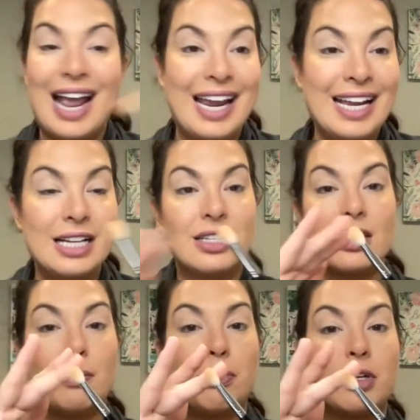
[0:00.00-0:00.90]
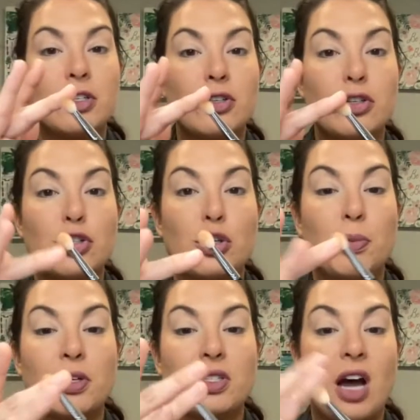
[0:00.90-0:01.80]
And the bristles are
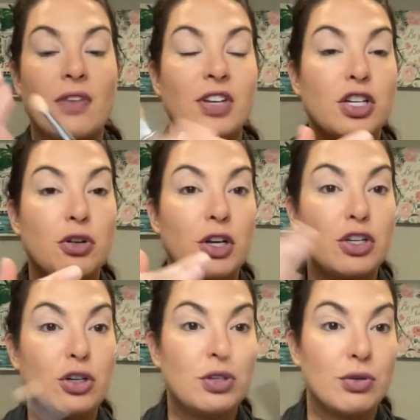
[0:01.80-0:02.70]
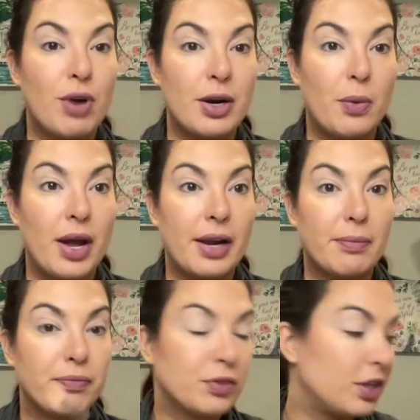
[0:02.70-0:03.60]
super soft and you can use it right away.
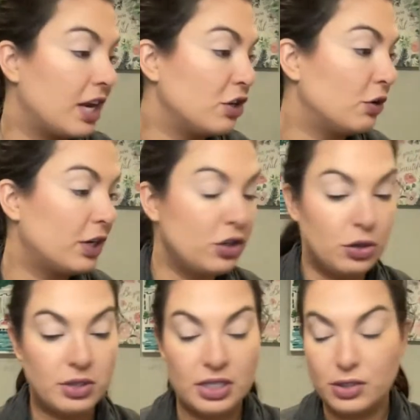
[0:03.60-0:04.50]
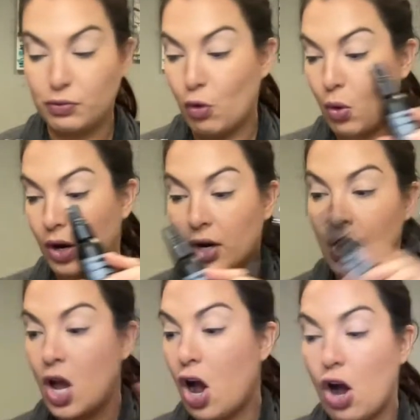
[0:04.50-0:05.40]
And you can use this for
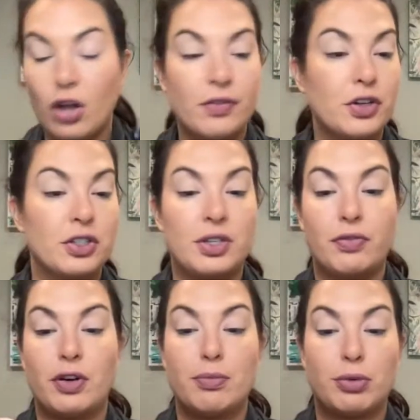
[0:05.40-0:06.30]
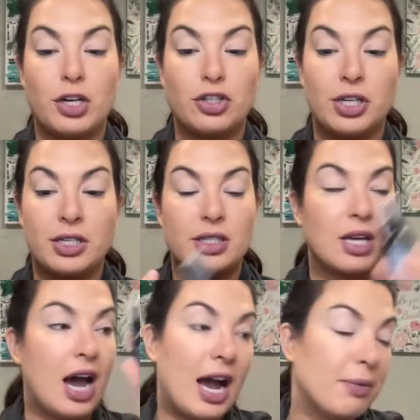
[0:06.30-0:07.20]
all of your different brushes.
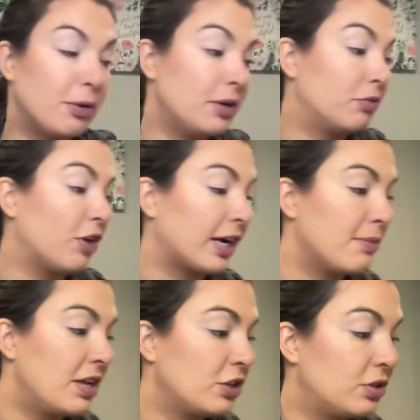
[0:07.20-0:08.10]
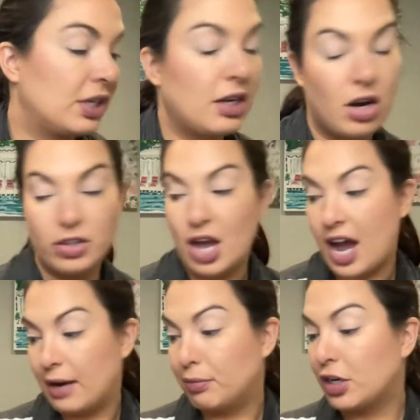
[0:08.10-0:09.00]
I would recommend using it on the
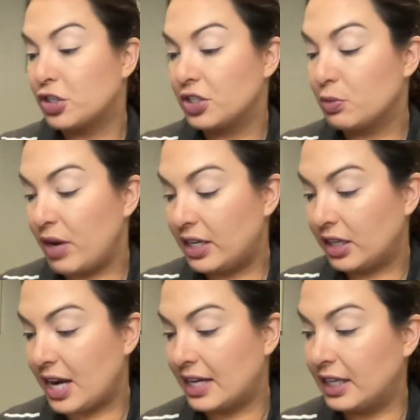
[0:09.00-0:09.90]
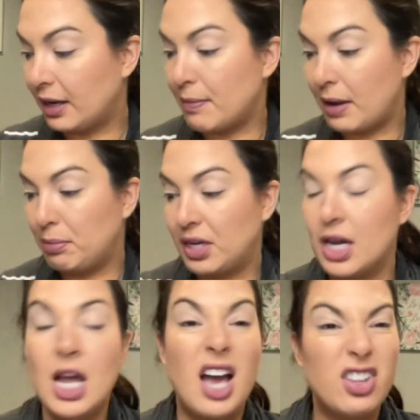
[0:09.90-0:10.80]
eye brushes mainly. I think it might
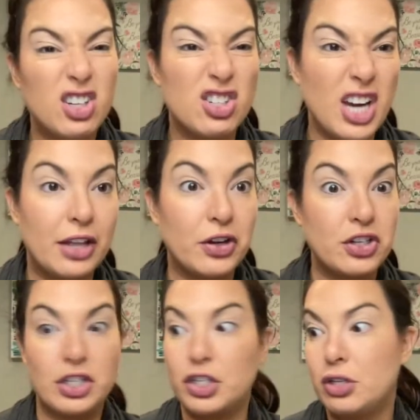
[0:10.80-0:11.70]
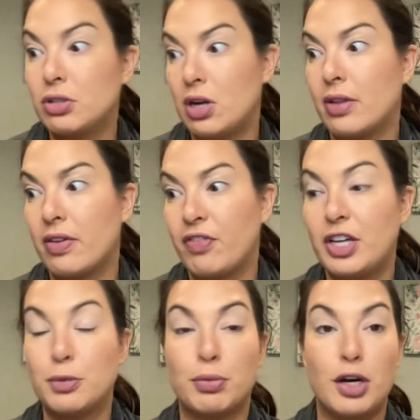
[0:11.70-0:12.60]
be a little challenging to use it on the
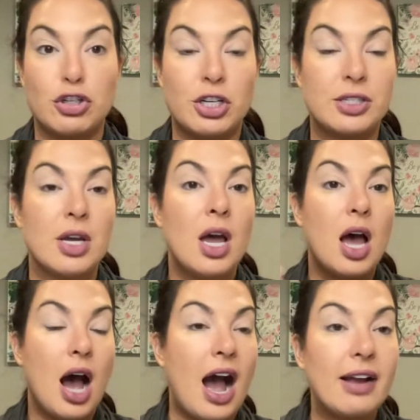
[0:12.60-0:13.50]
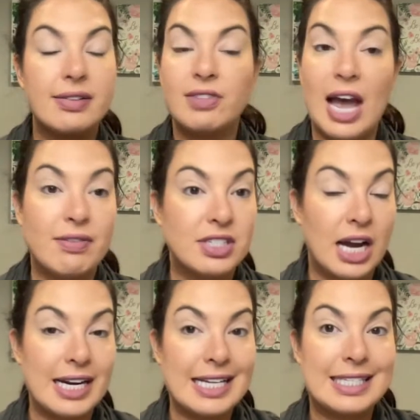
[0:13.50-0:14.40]
face brushes. I have
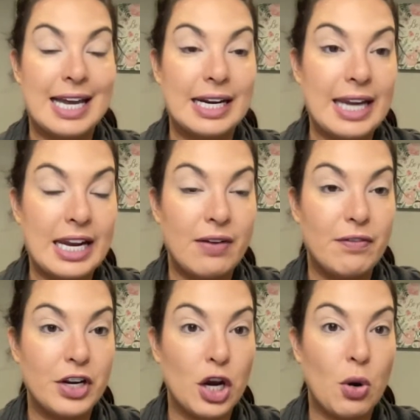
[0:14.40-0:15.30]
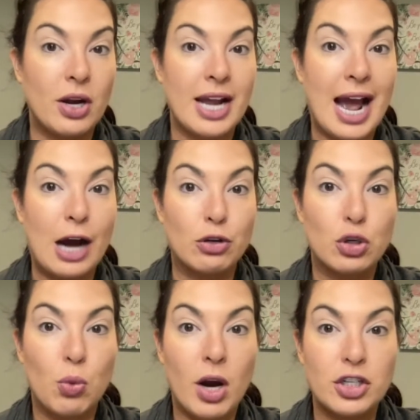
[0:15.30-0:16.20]
done a dedicated video on how
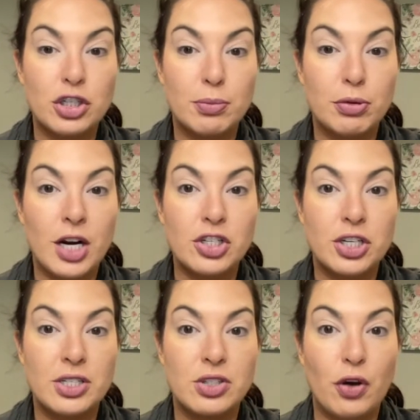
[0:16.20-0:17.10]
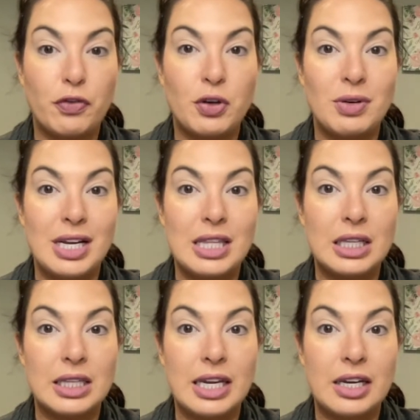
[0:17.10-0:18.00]
to wash your brushes. So if you need
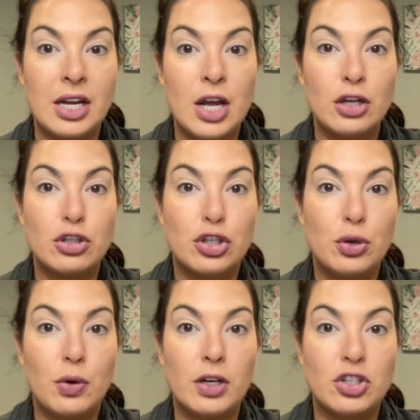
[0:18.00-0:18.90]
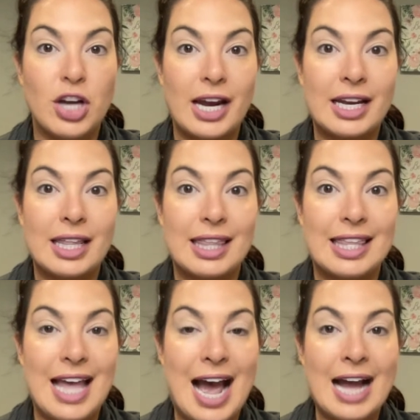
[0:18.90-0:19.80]
the link to check
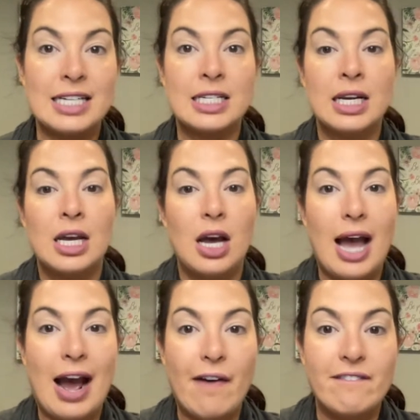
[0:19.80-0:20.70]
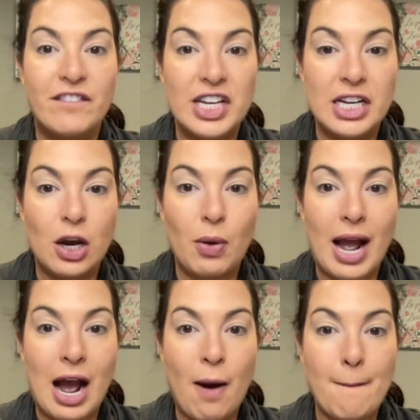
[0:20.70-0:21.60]
that video
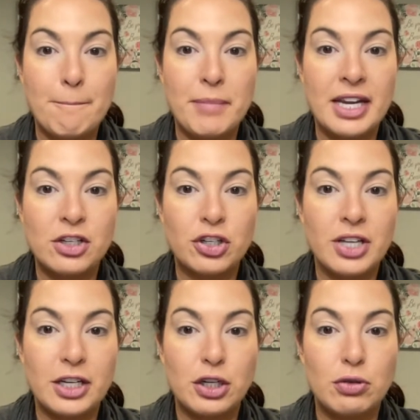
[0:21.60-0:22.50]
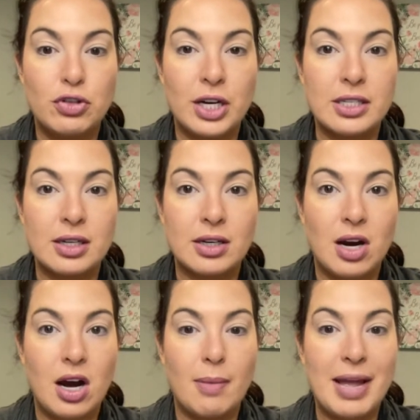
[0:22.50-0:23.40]
out, make sure that you just
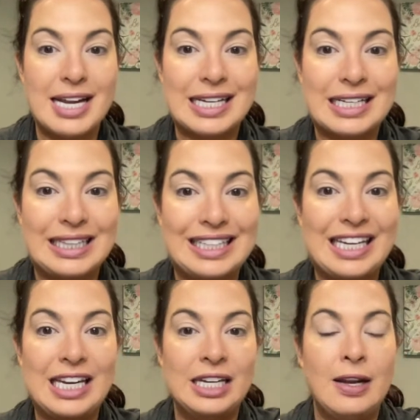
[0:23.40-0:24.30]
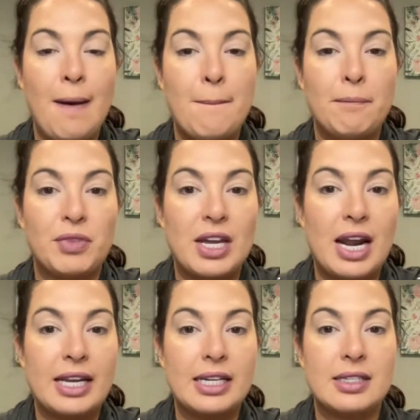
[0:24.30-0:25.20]
comment clean, and
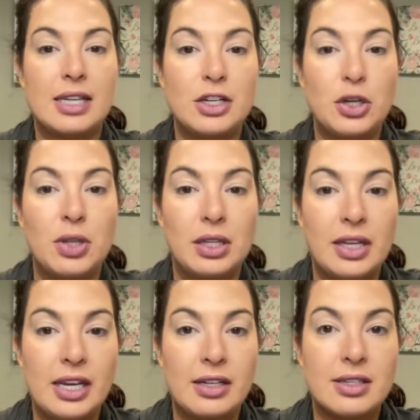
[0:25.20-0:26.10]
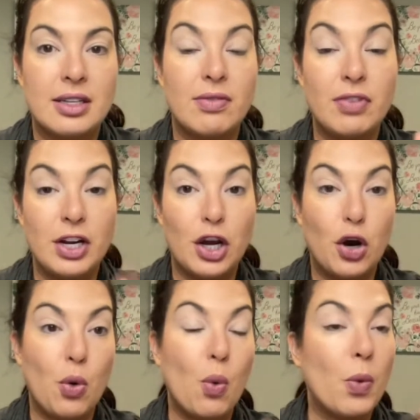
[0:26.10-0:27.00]
I can send you the link to the
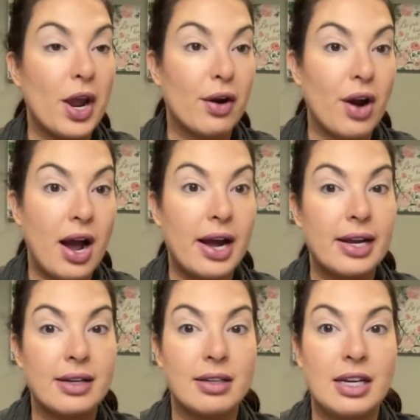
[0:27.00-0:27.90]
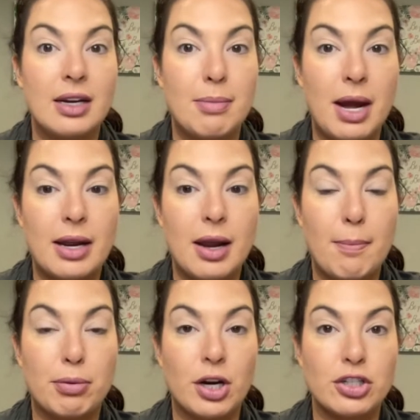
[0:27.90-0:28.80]
video where I clean my
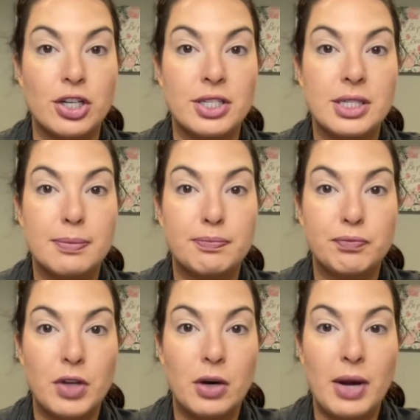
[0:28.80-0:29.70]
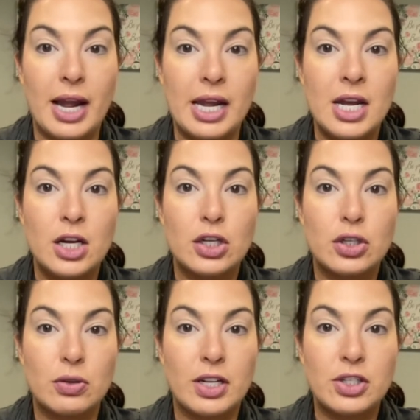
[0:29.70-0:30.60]
brushes. Okay,
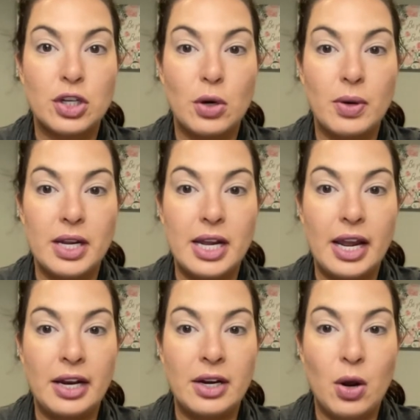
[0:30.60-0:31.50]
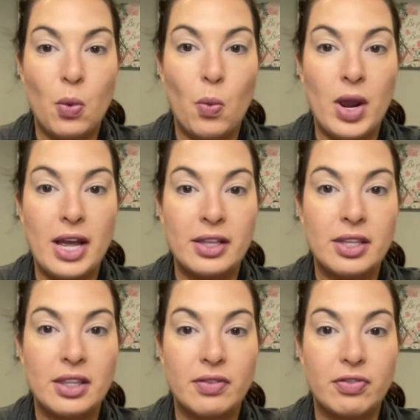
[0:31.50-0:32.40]
so let's go in with
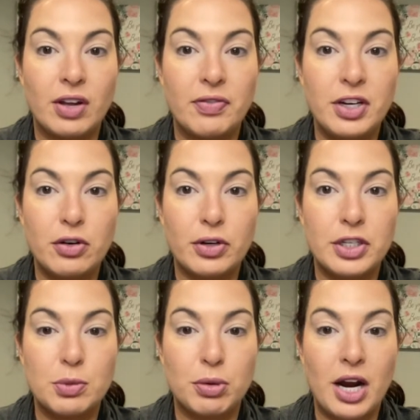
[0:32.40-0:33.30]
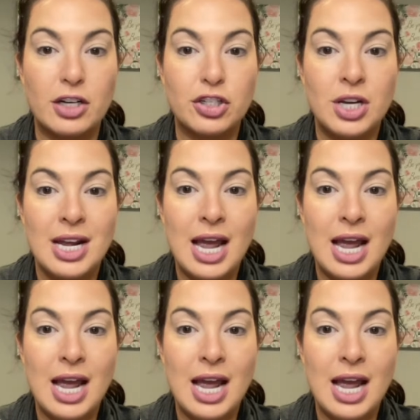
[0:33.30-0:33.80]
the Fluffy Crease Brush.